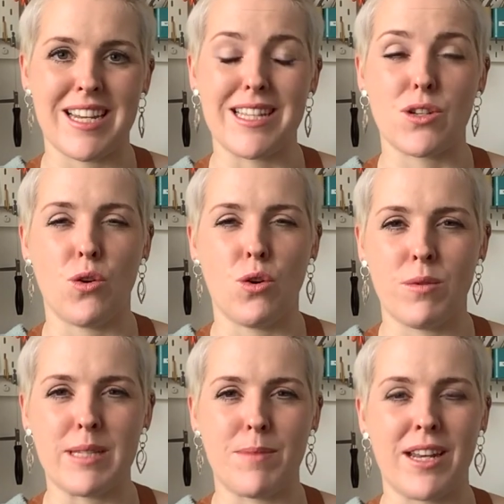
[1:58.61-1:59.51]
It's
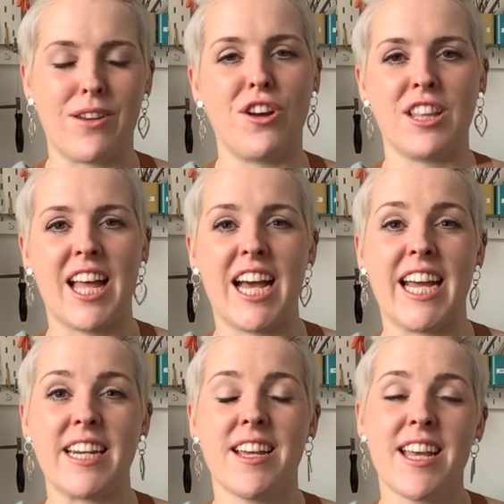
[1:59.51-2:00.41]
always been
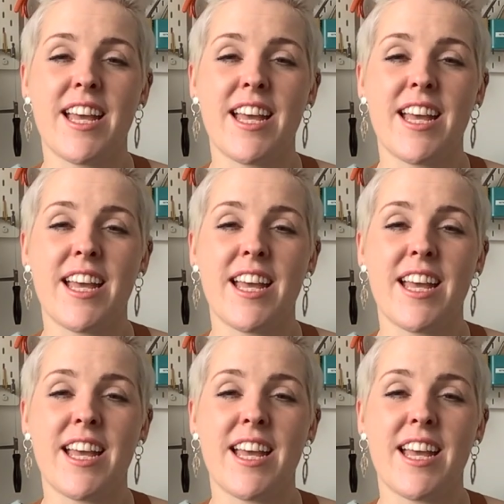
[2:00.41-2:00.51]
online,